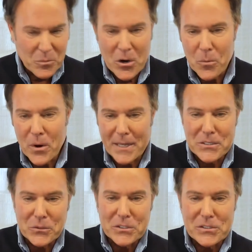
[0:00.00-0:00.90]
We hope we
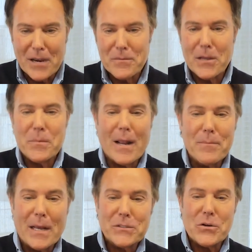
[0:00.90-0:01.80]
can do the same thing, but
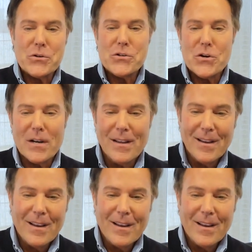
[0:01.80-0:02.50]
I'm not so sure.